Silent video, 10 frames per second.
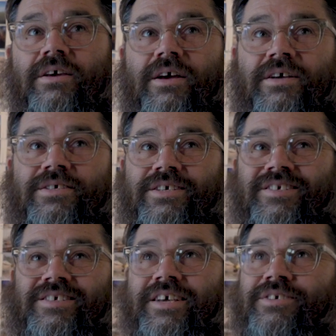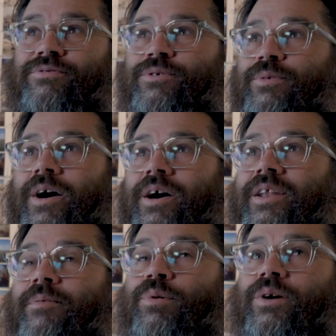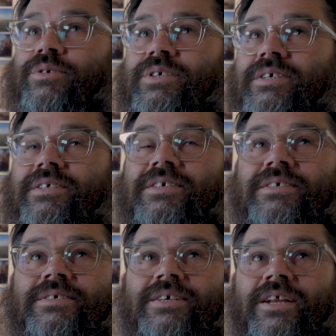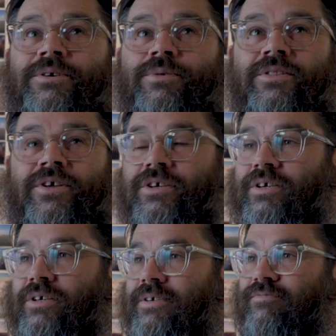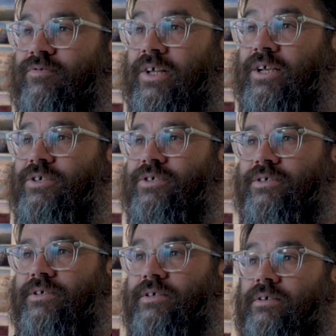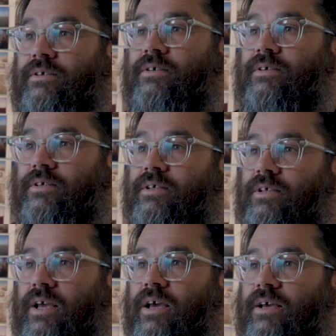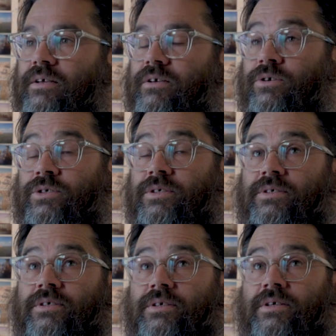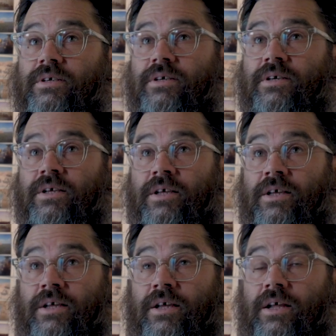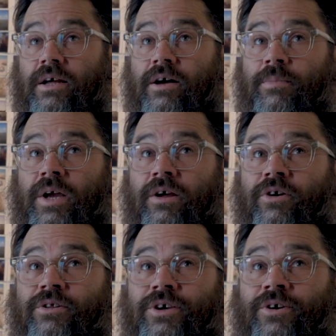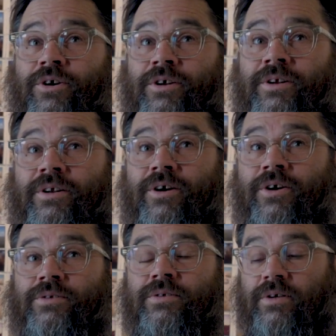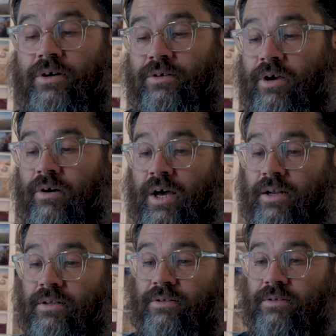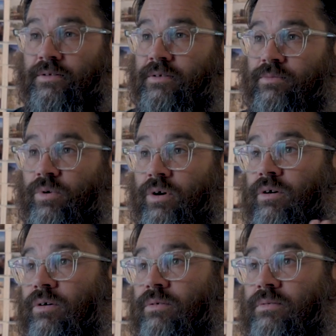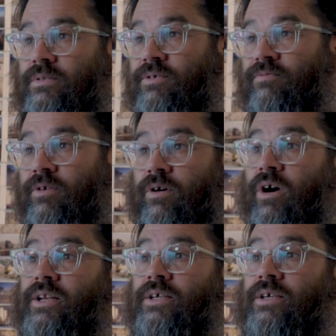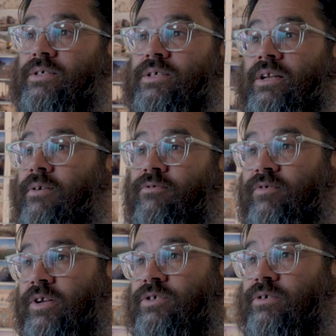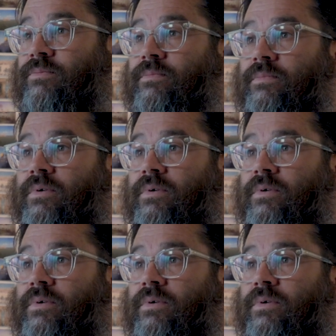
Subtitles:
A successful project is anyone that you finish. Yeah, because I mean, early on, I'd go out and work on different ideas and never finish them.